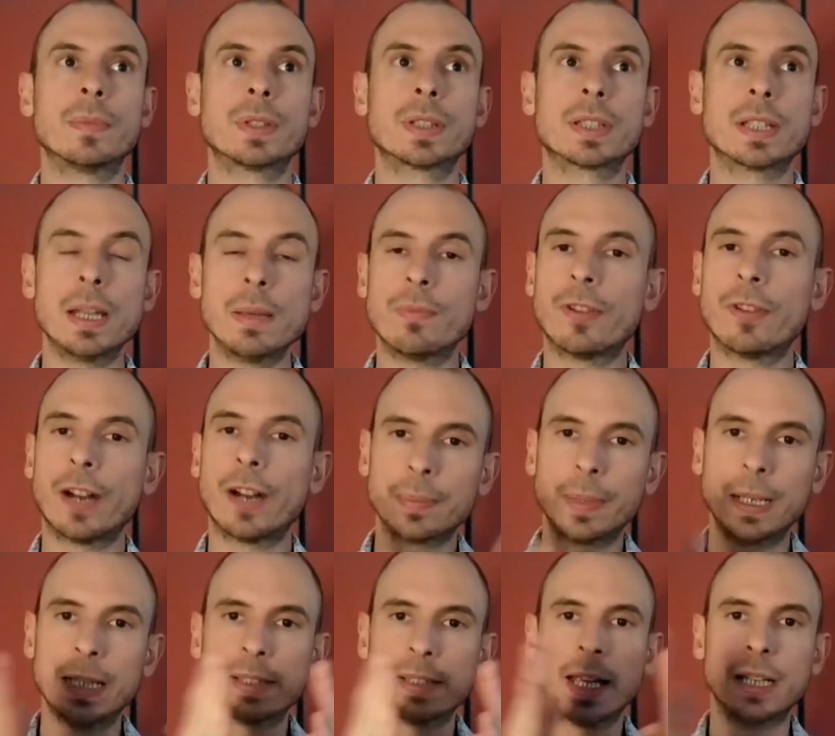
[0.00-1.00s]
sleep
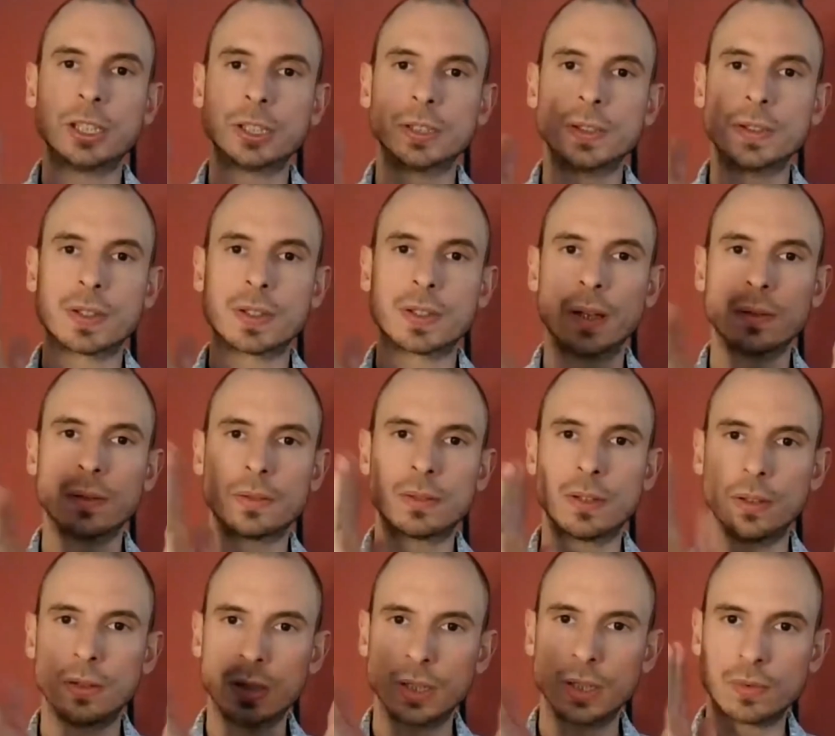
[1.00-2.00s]
fragmentation, so
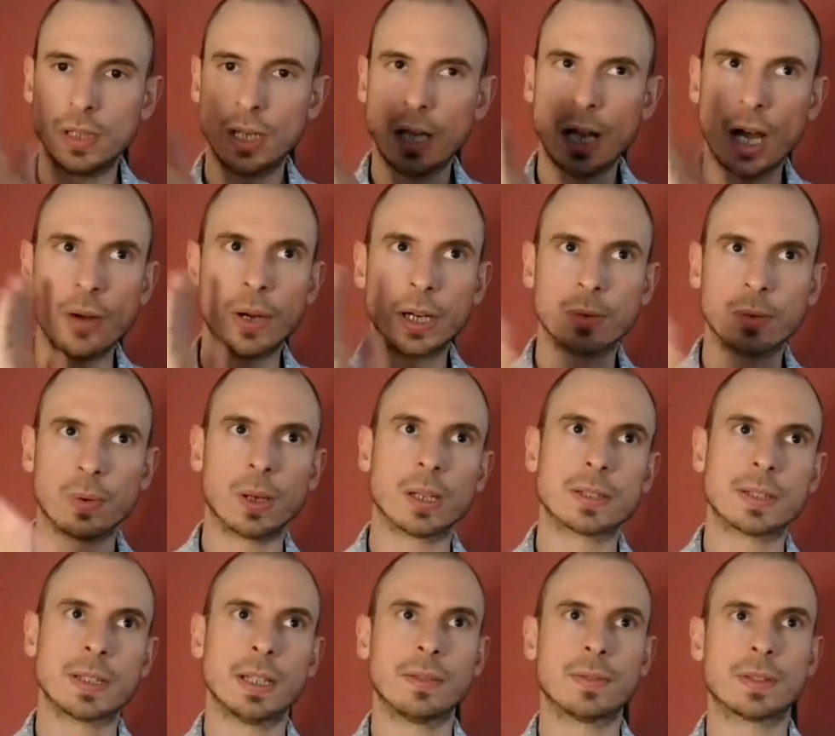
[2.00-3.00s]
just lower
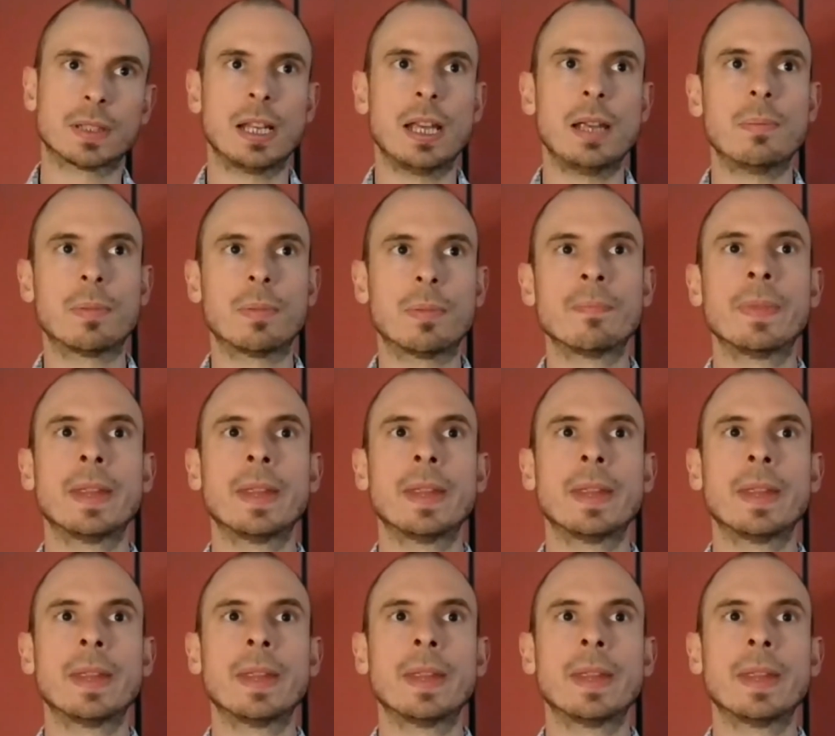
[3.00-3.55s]
quality of sleep,